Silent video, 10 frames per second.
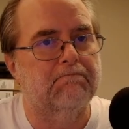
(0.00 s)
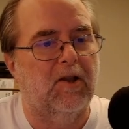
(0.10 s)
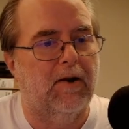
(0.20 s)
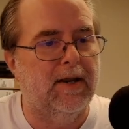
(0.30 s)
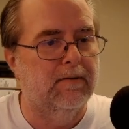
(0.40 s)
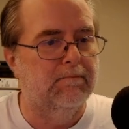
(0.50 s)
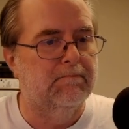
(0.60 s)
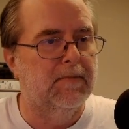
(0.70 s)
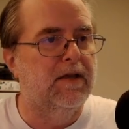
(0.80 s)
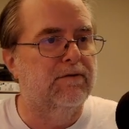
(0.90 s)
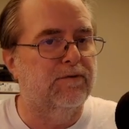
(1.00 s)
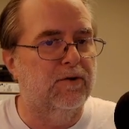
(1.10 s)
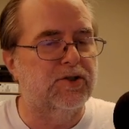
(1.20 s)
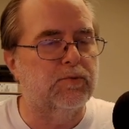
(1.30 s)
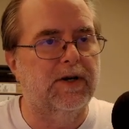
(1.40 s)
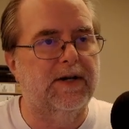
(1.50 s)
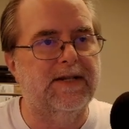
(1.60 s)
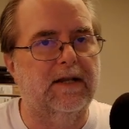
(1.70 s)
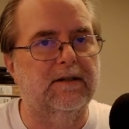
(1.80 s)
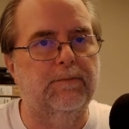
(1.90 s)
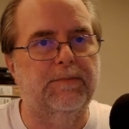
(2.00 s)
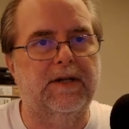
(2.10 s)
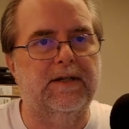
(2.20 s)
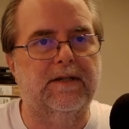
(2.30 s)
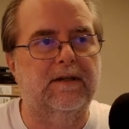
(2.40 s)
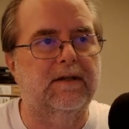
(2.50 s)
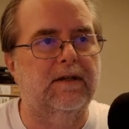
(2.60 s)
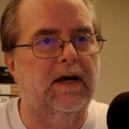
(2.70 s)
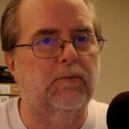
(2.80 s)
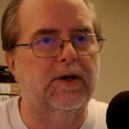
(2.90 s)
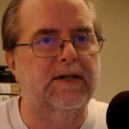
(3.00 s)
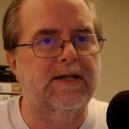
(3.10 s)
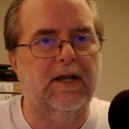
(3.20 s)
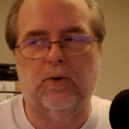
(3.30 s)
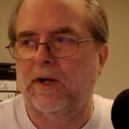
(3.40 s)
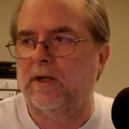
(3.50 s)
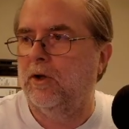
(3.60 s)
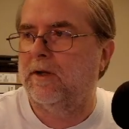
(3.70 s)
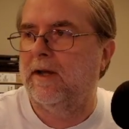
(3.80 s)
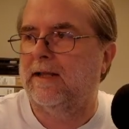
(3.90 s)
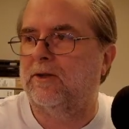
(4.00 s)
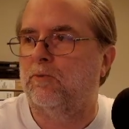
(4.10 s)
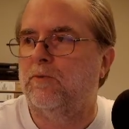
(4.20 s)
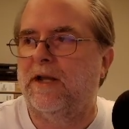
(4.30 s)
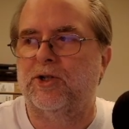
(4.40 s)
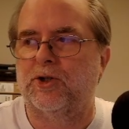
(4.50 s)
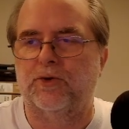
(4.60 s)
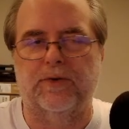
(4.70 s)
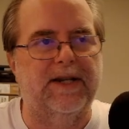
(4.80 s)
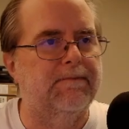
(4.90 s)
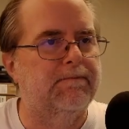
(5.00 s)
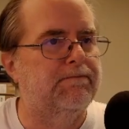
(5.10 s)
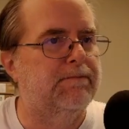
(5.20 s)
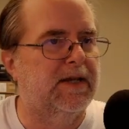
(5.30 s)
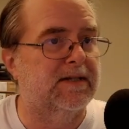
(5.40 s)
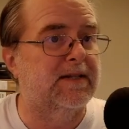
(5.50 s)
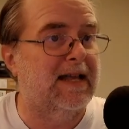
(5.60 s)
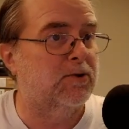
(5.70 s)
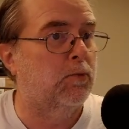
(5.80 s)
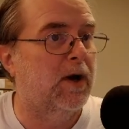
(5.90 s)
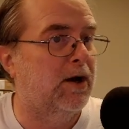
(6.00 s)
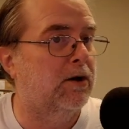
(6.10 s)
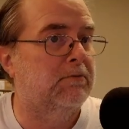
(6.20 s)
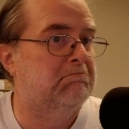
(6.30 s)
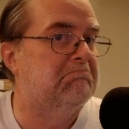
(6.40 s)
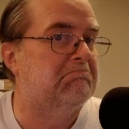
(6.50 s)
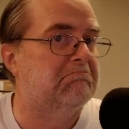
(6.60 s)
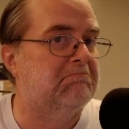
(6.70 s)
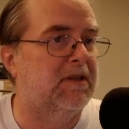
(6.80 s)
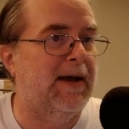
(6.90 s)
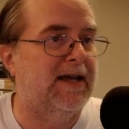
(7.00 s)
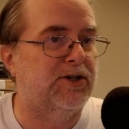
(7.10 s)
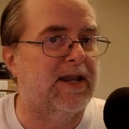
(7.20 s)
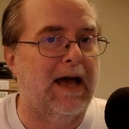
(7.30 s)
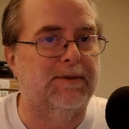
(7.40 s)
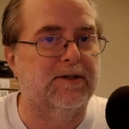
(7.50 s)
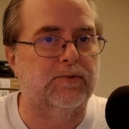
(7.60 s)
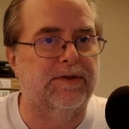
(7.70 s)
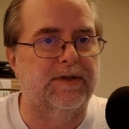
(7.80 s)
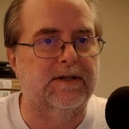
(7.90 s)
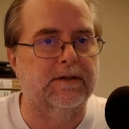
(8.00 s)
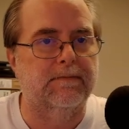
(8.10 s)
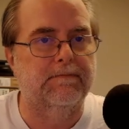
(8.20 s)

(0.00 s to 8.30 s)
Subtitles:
All right. First, we're going to take a quick look at the registry, because that's where the magic happens with this.